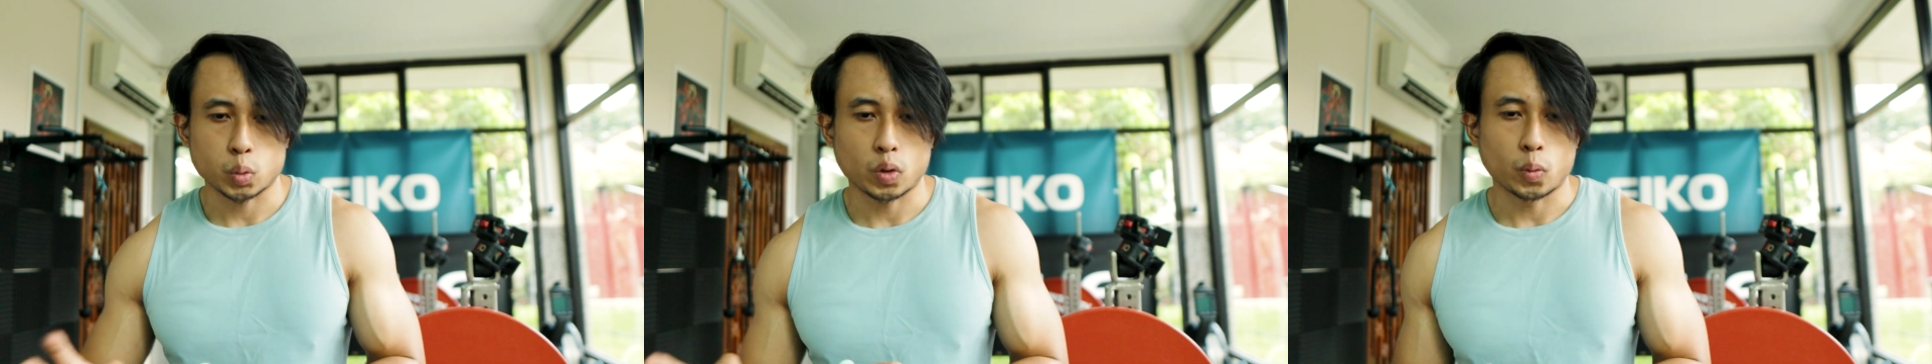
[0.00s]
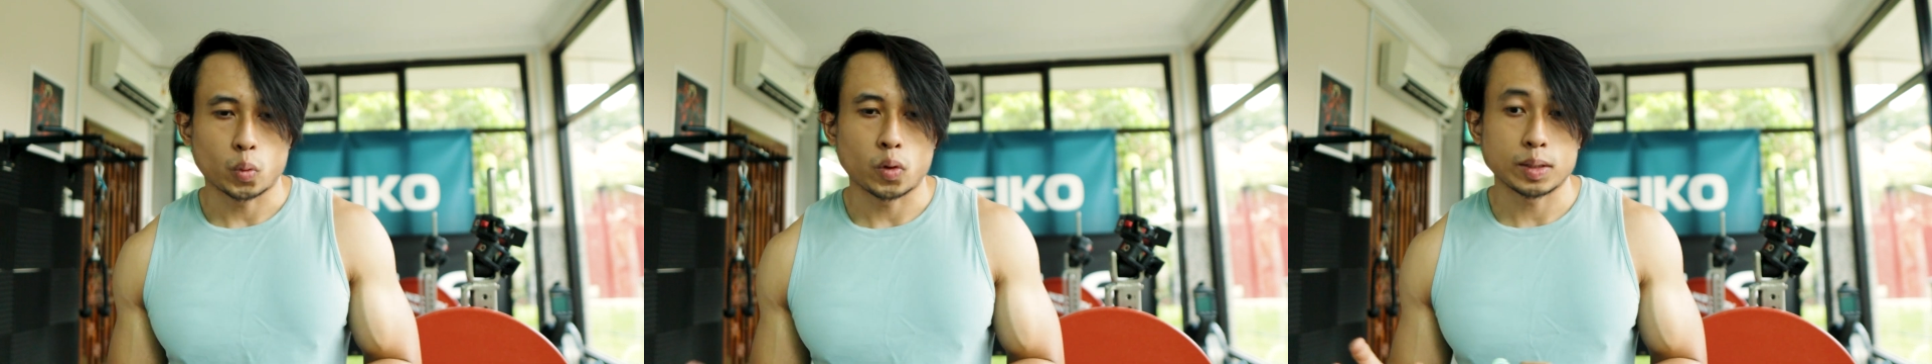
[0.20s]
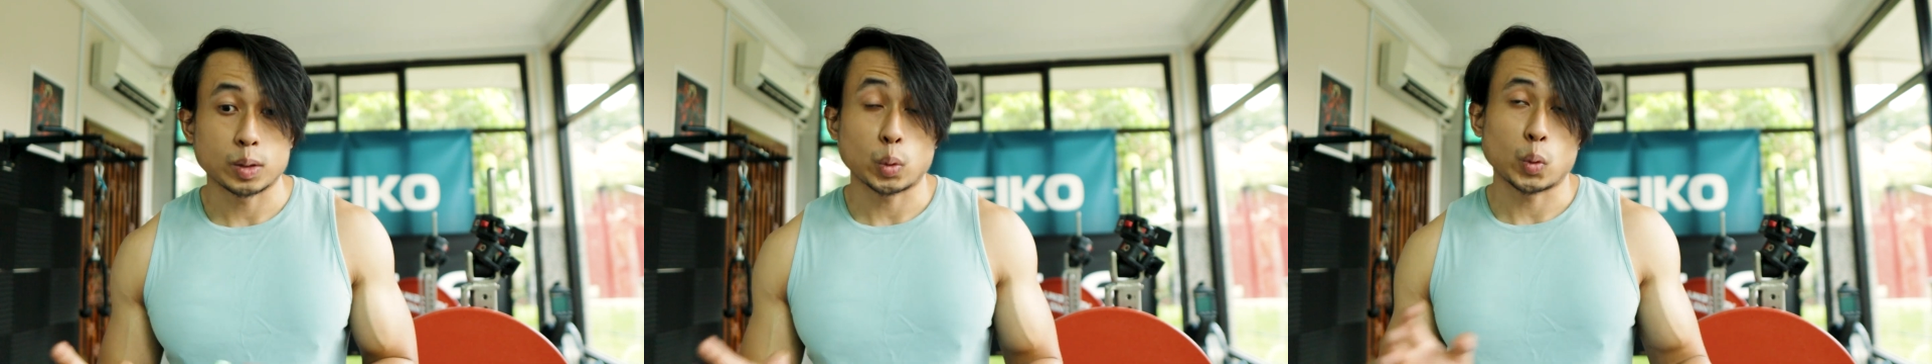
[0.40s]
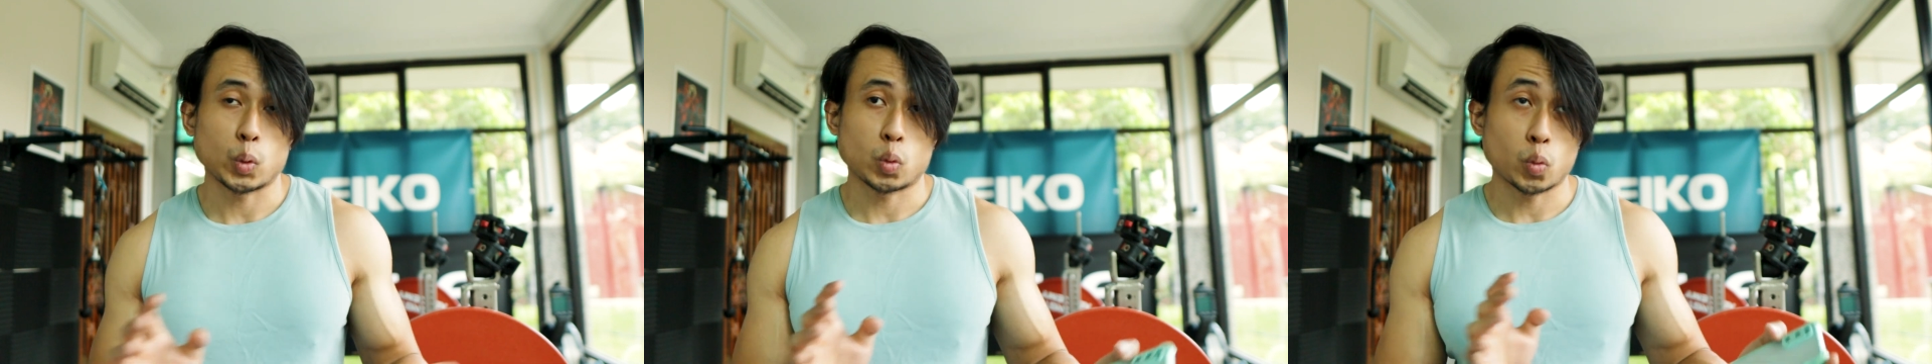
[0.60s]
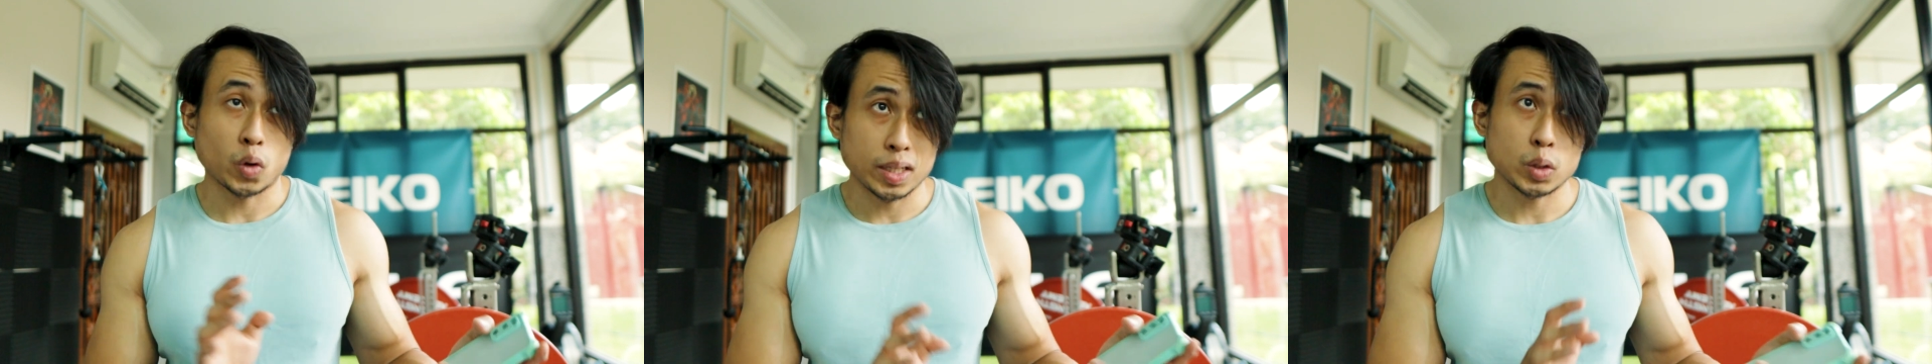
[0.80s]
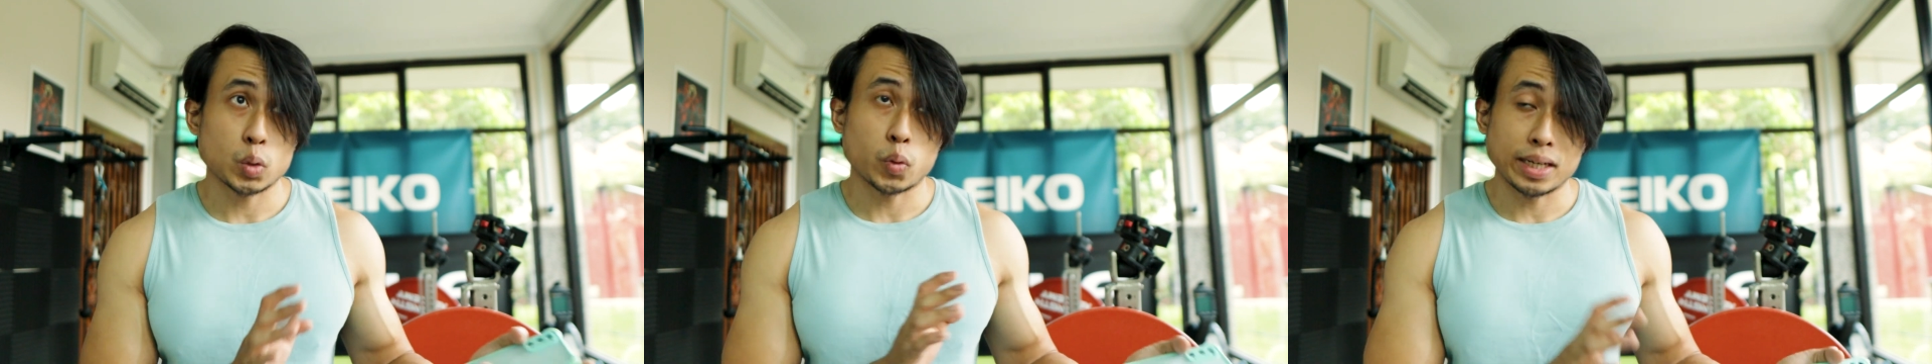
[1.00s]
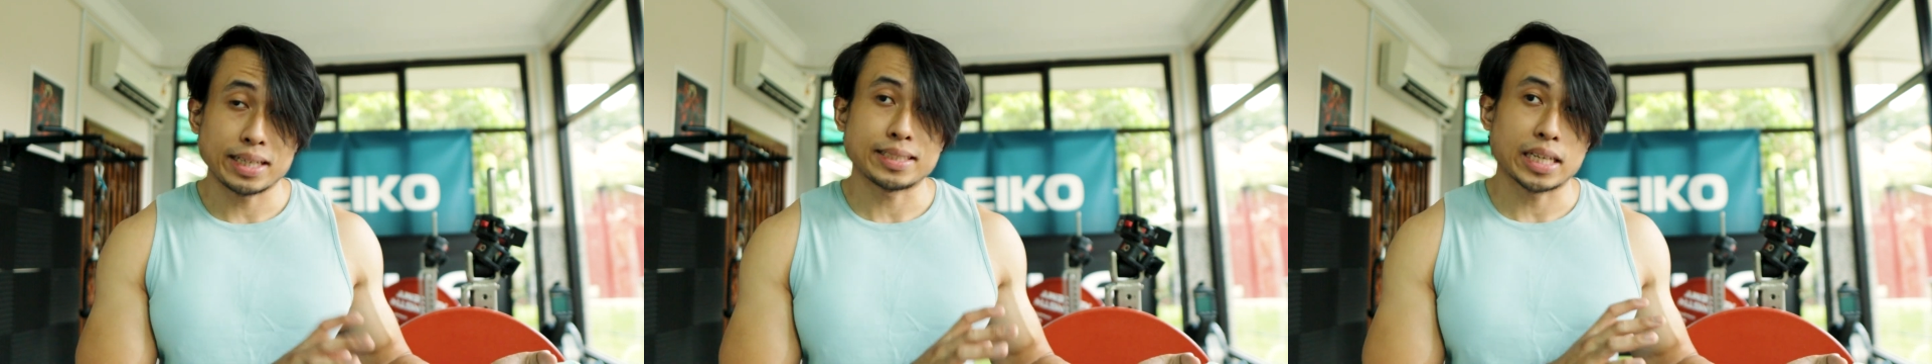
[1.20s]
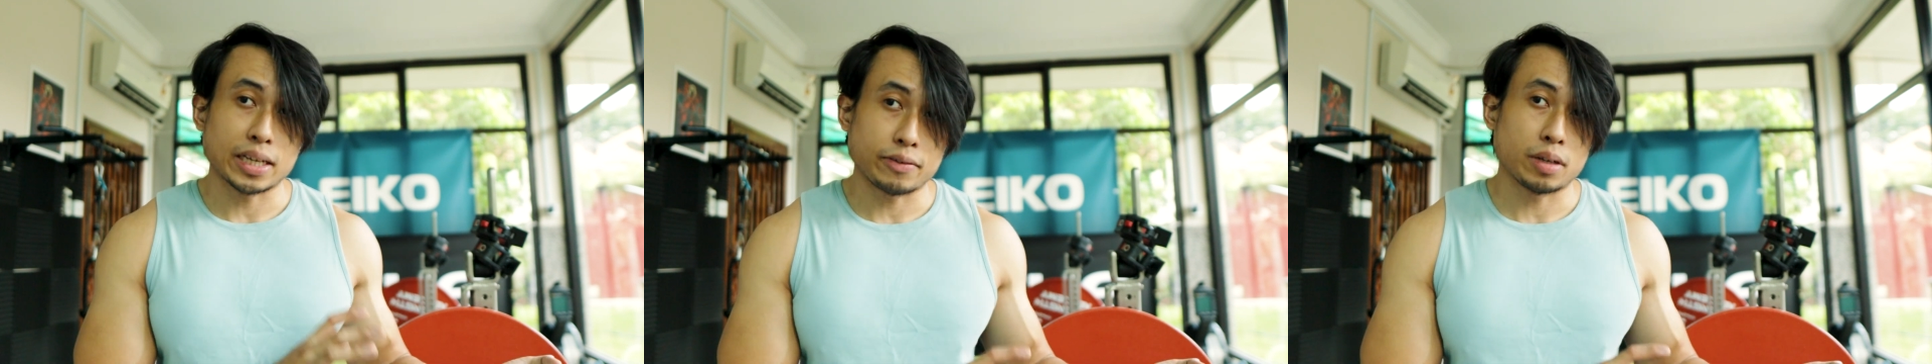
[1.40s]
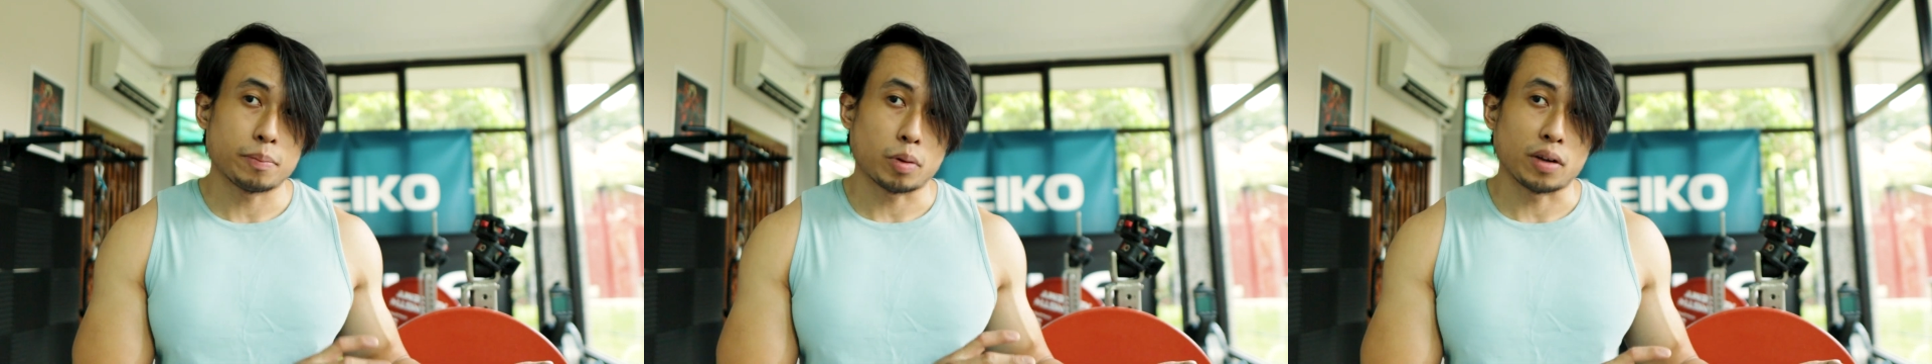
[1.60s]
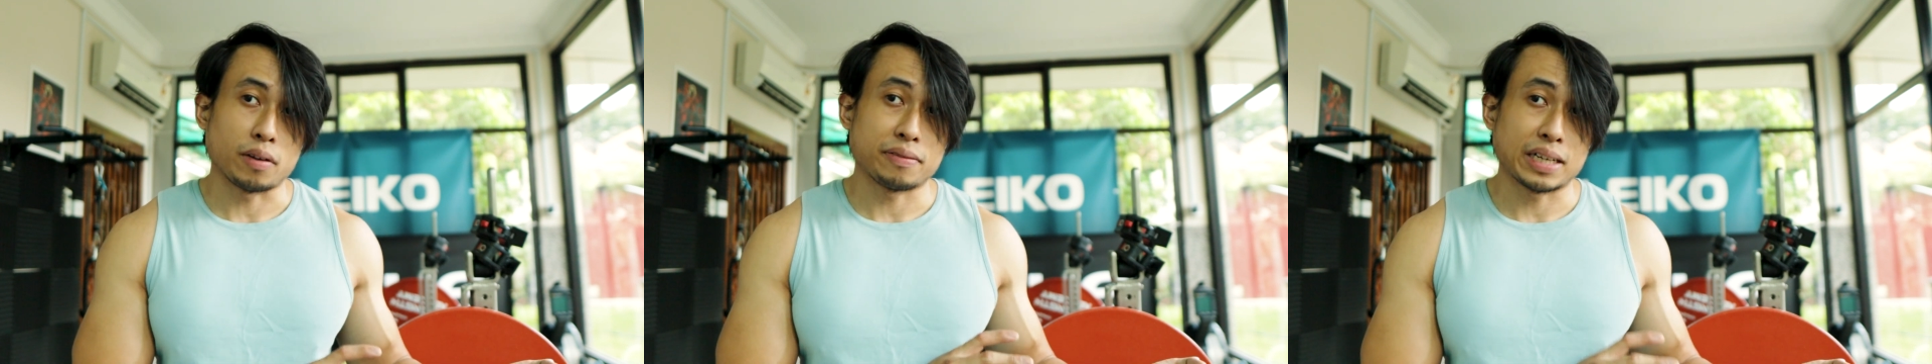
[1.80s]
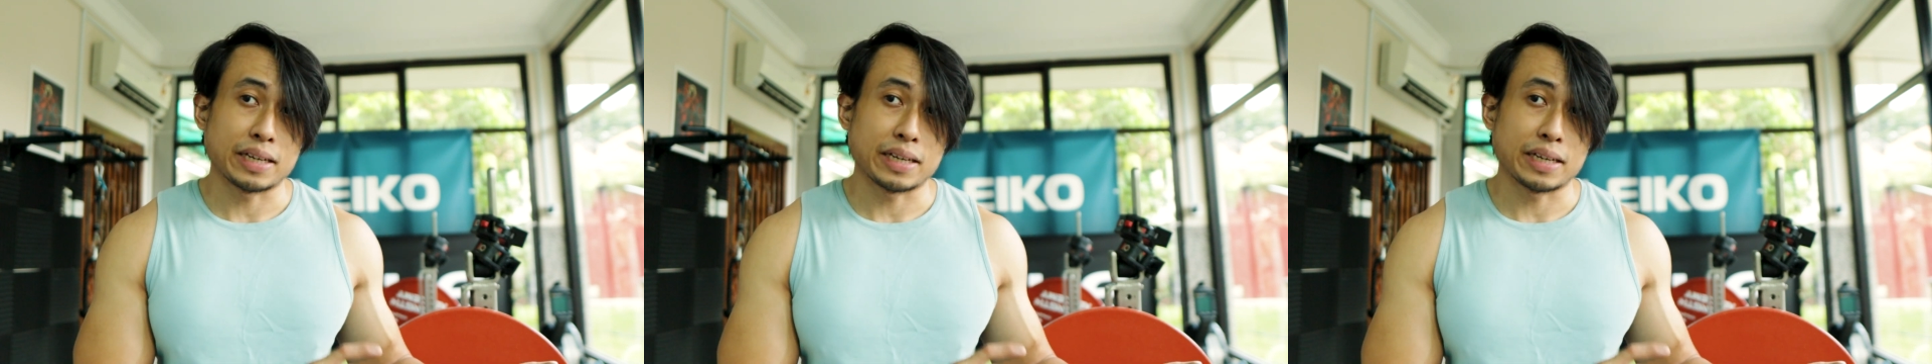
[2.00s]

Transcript: 127.5